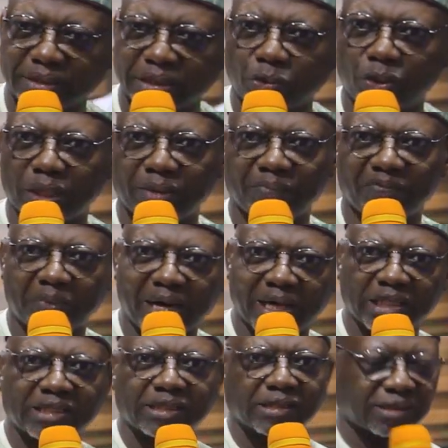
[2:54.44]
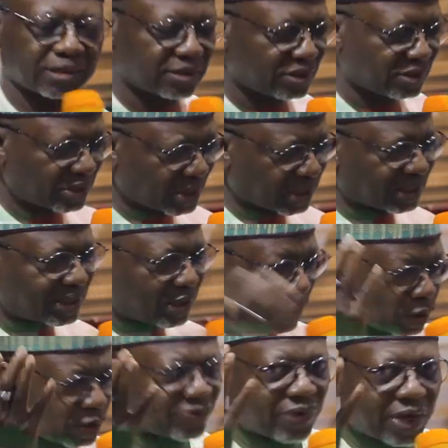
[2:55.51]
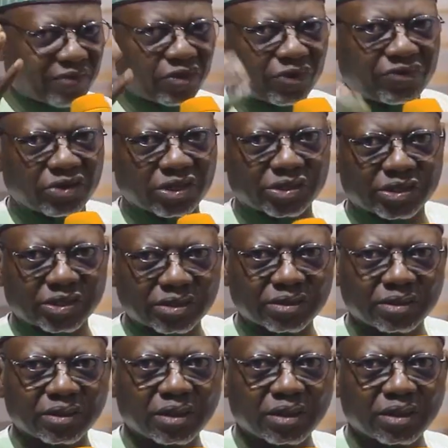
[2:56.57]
they will invite just those five of us,